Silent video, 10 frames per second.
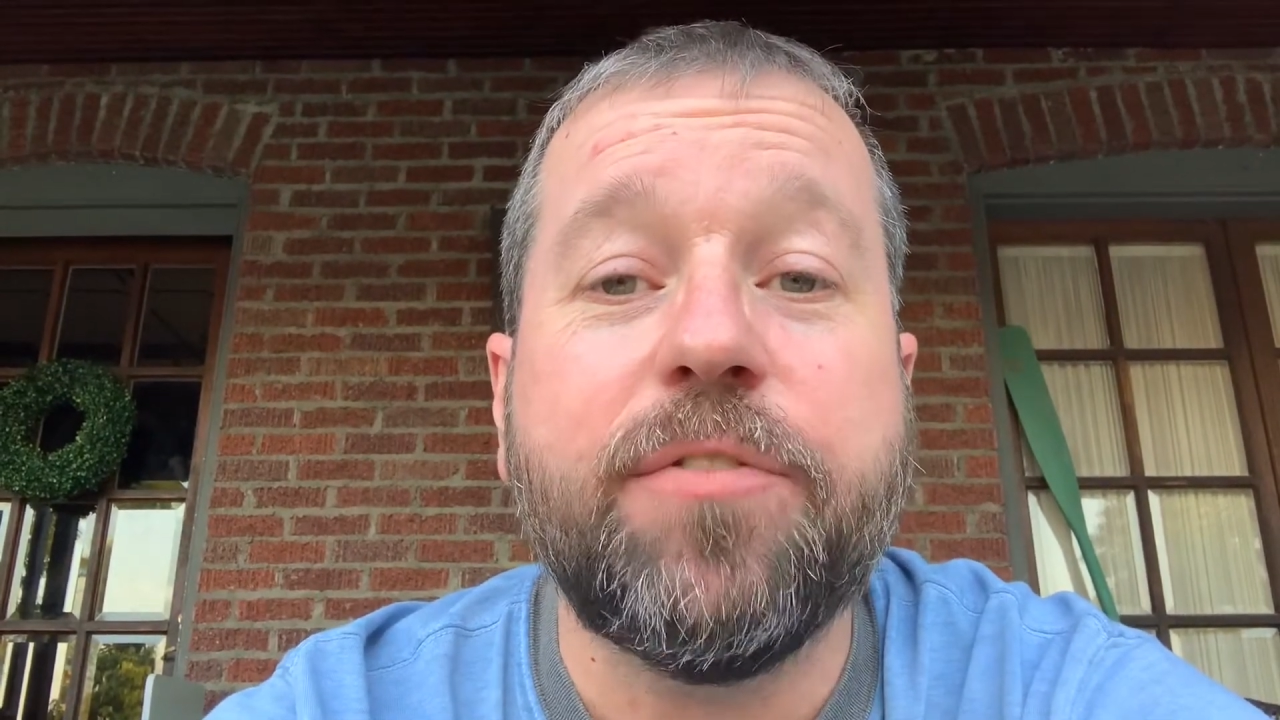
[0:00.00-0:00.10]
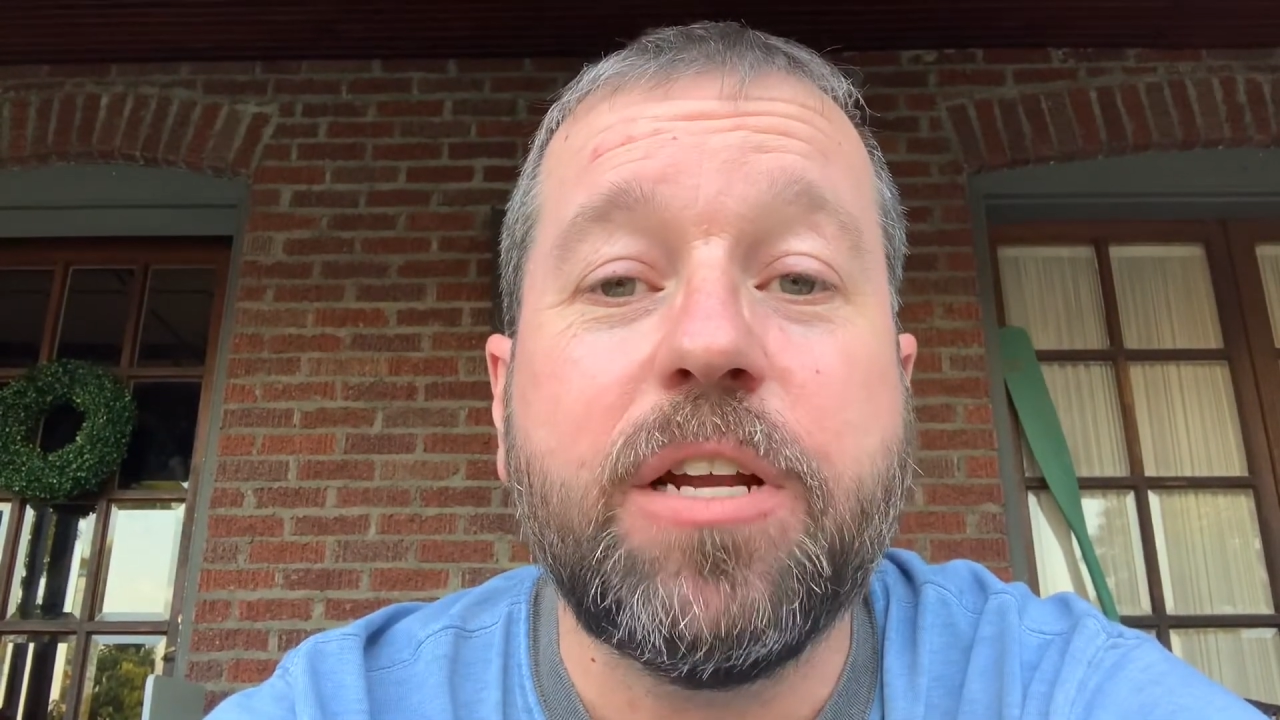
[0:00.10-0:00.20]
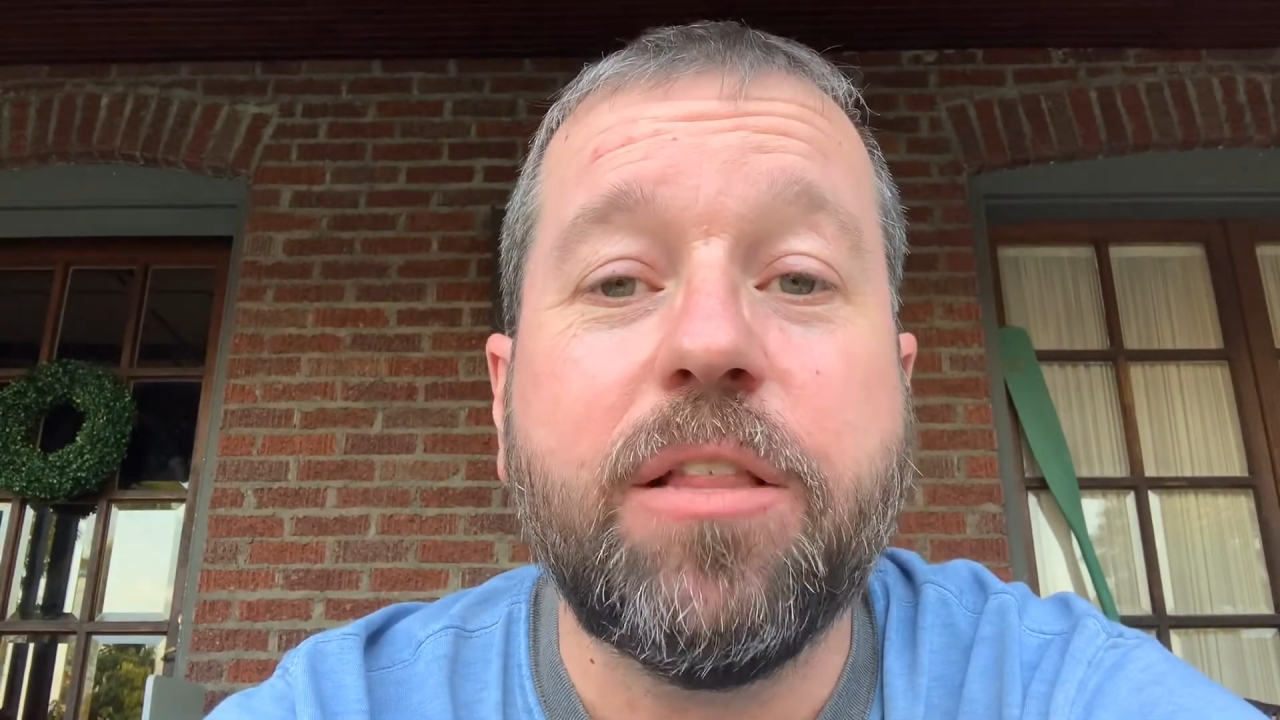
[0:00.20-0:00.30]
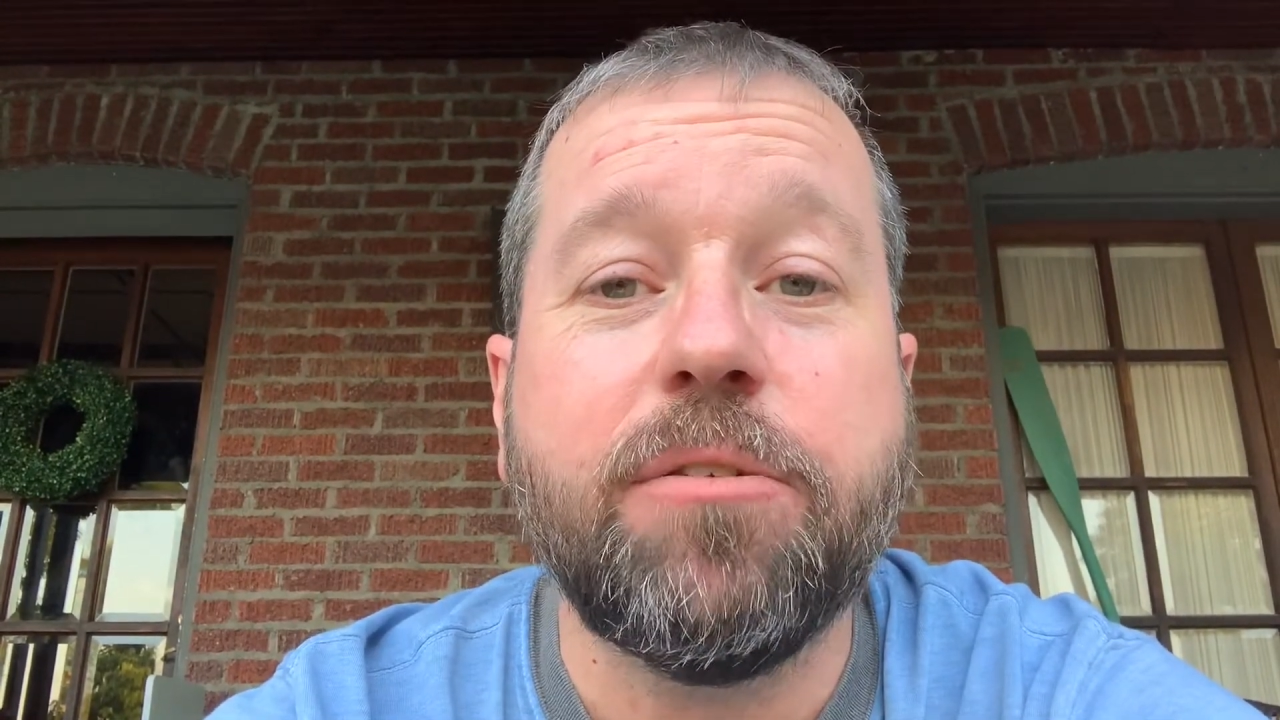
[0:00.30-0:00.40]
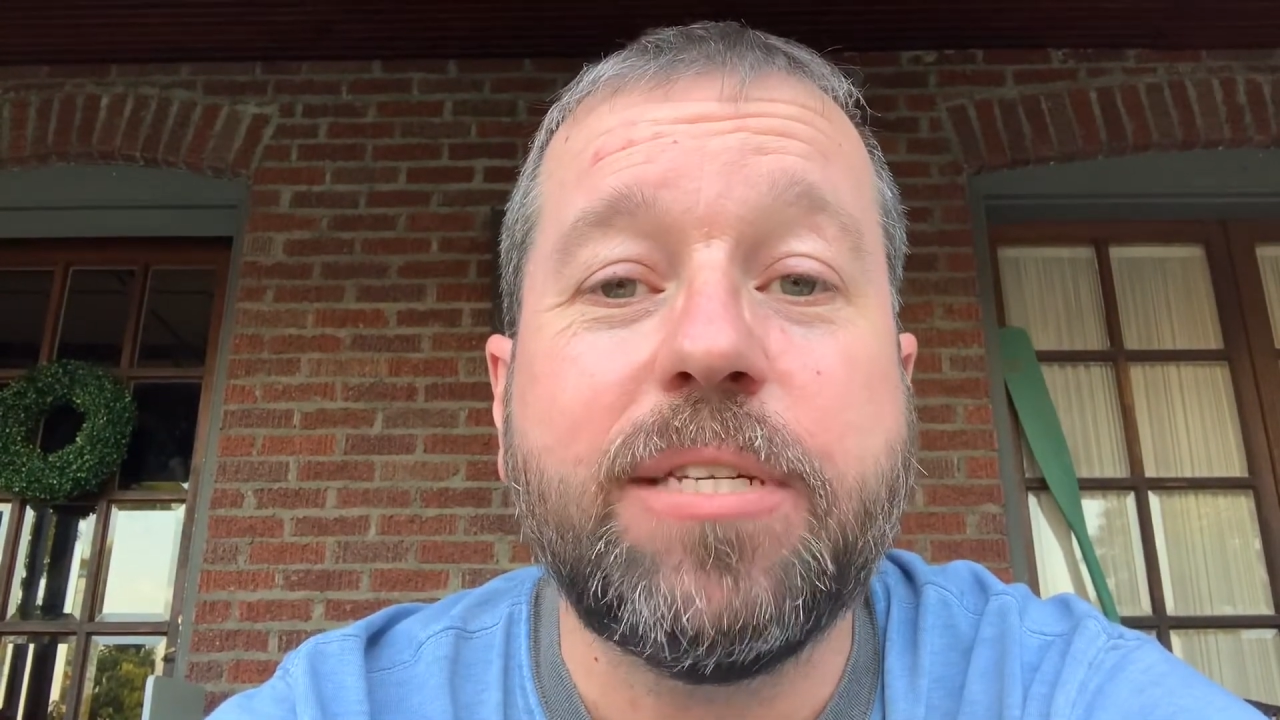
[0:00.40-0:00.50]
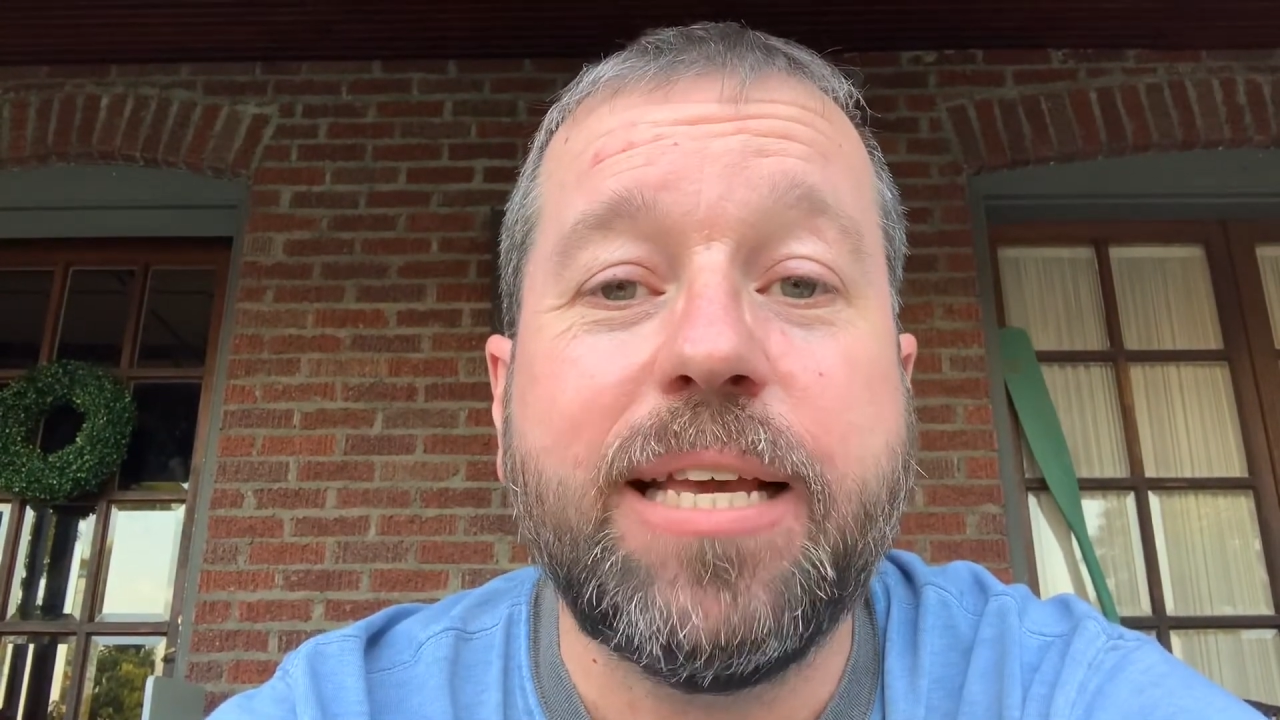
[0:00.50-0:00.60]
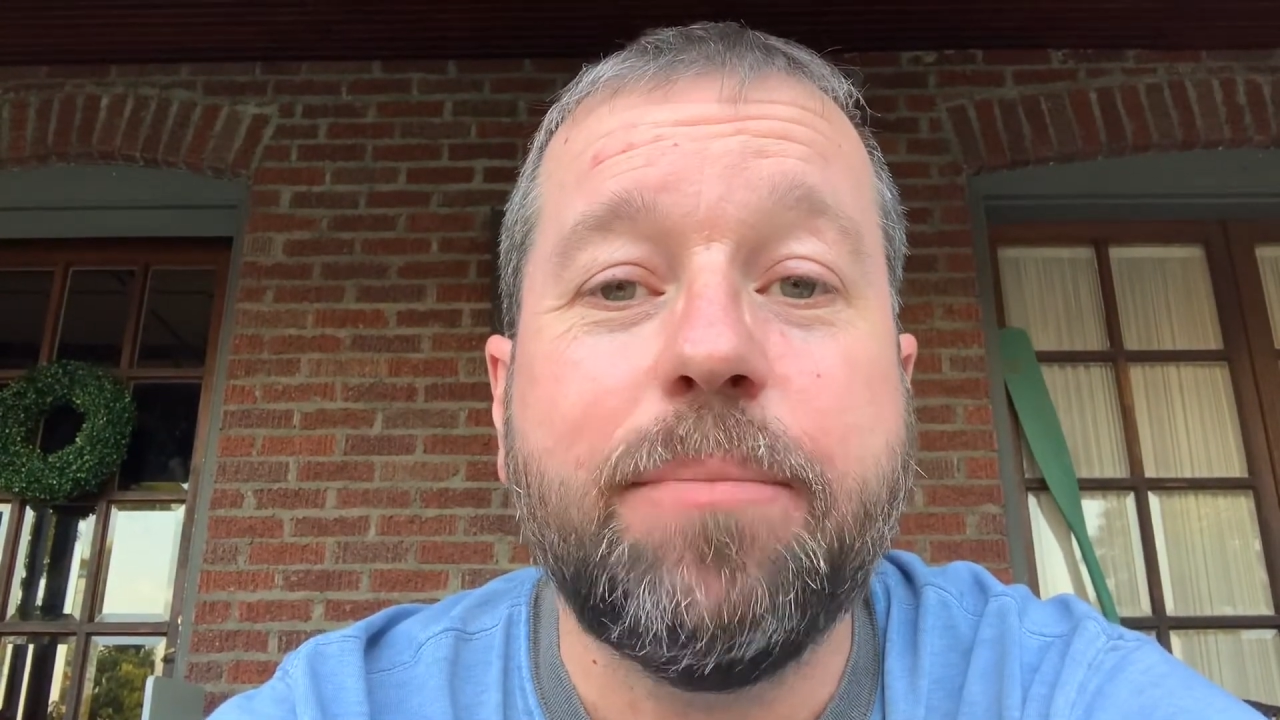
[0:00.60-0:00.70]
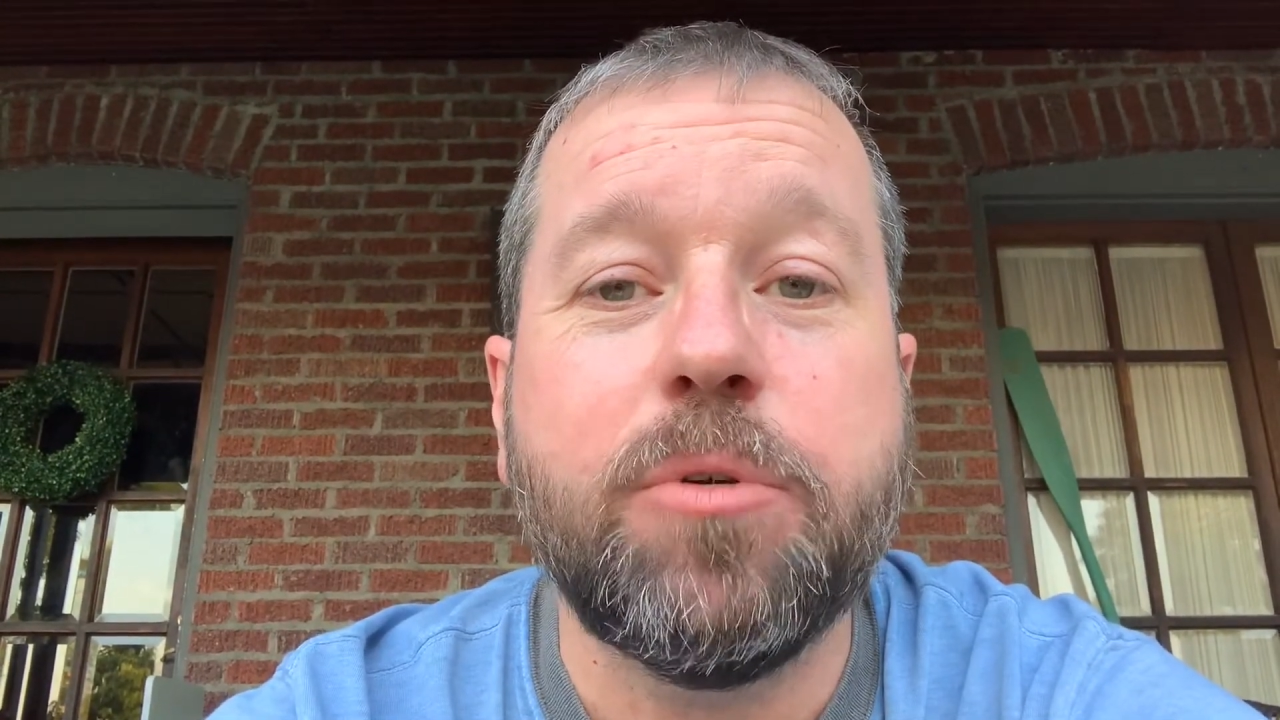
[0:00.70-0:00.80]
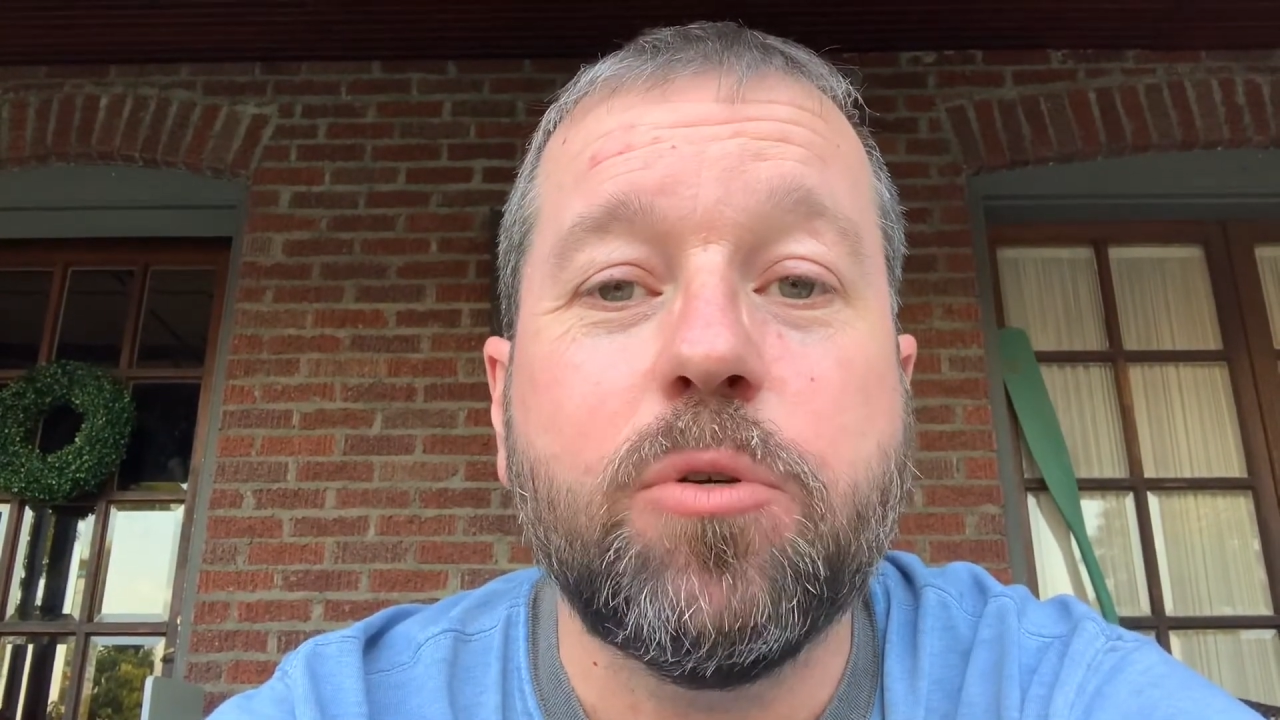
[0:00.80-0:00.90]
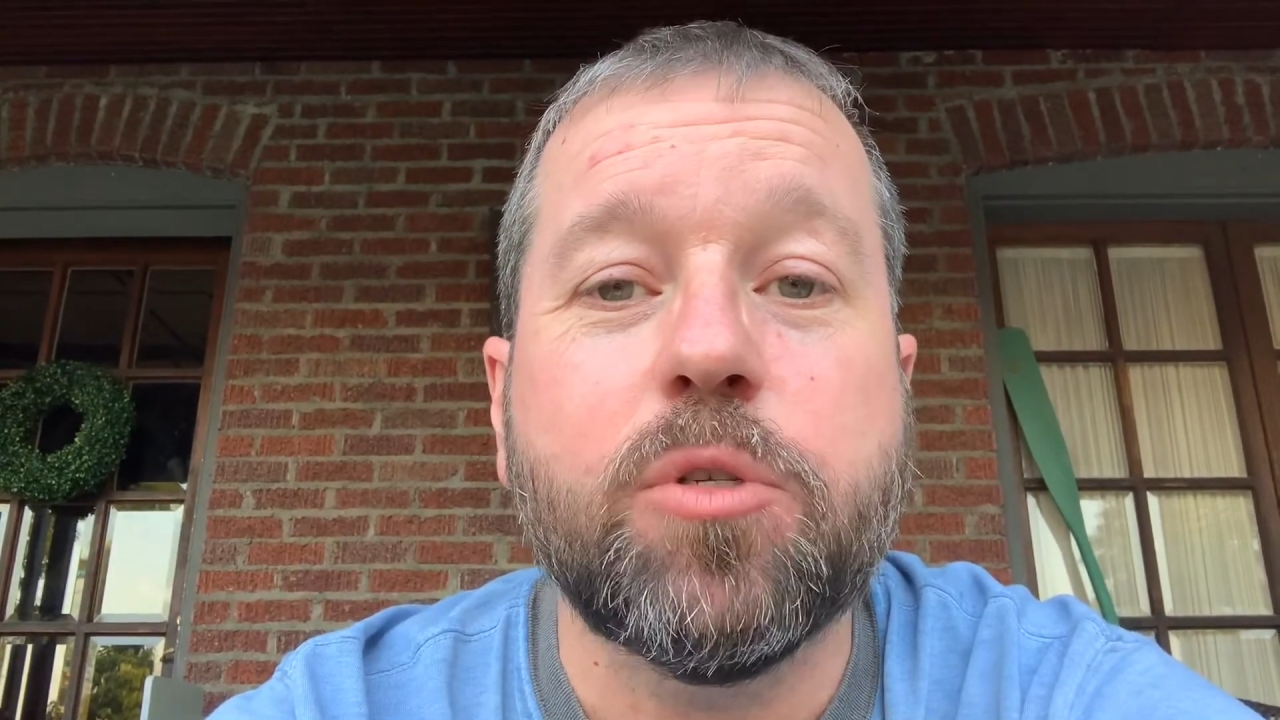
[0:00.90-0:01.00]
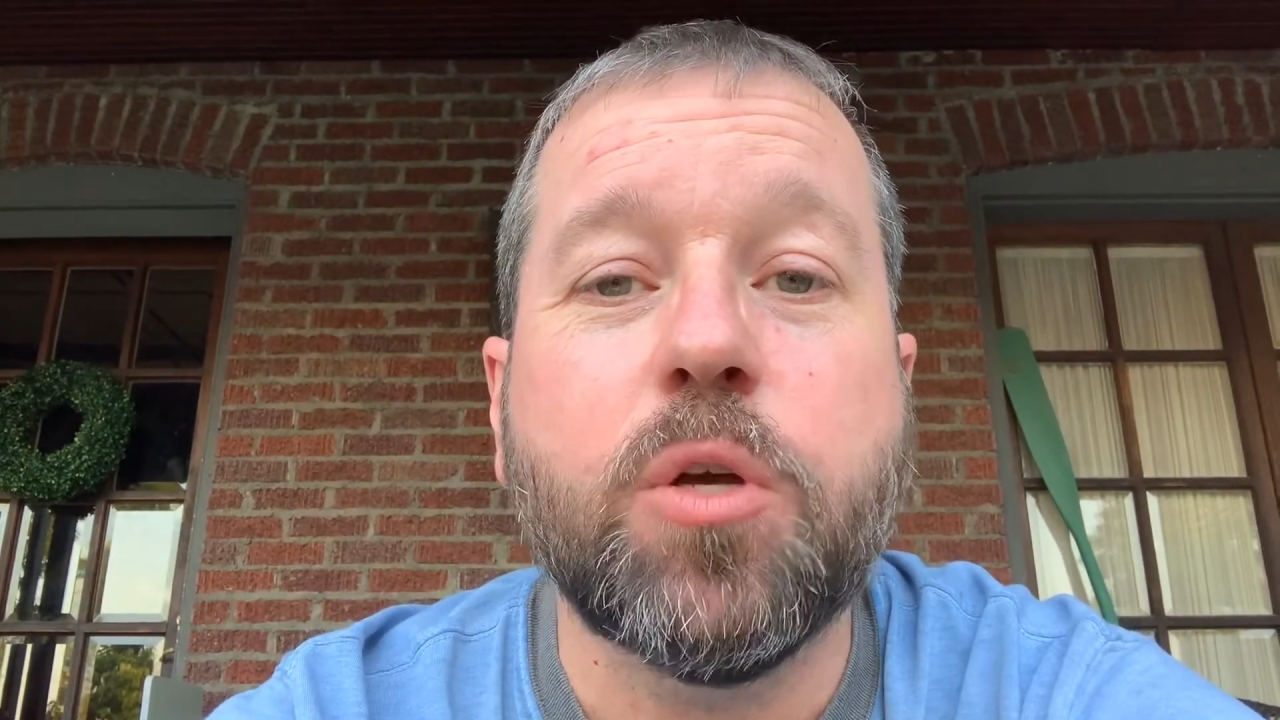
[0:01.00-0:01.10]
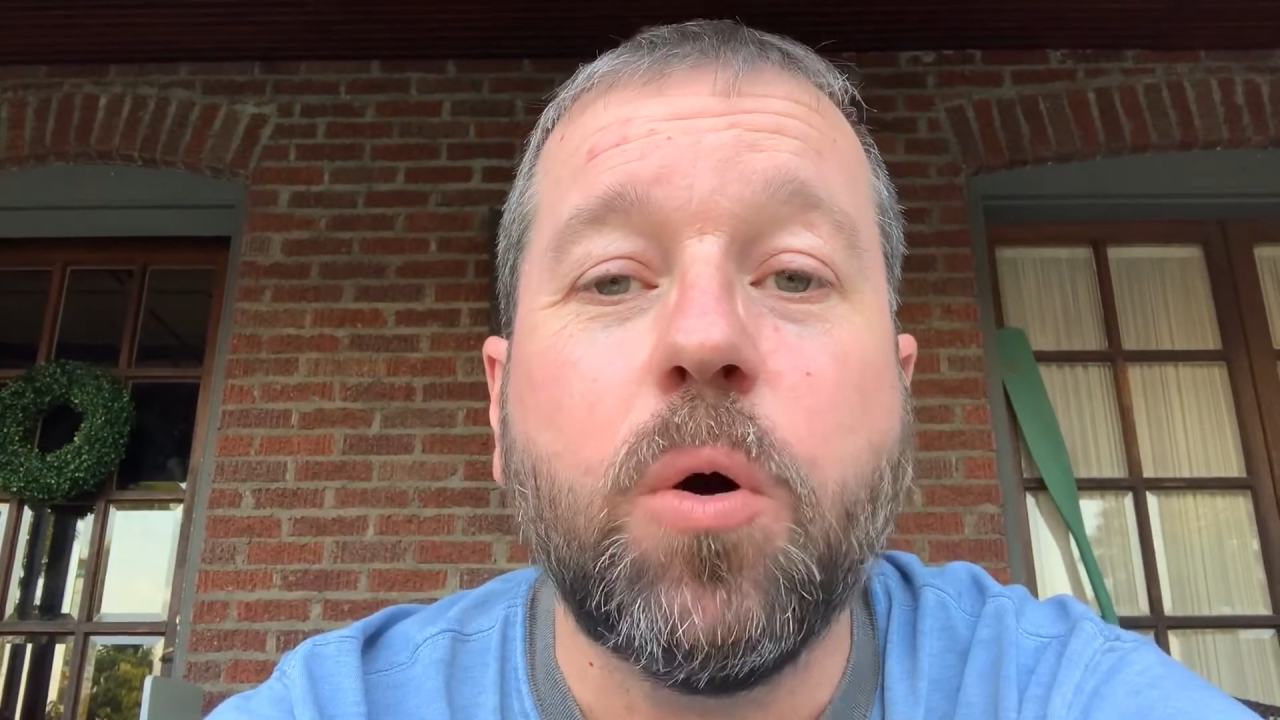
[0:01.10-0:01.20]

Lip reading: of another team whose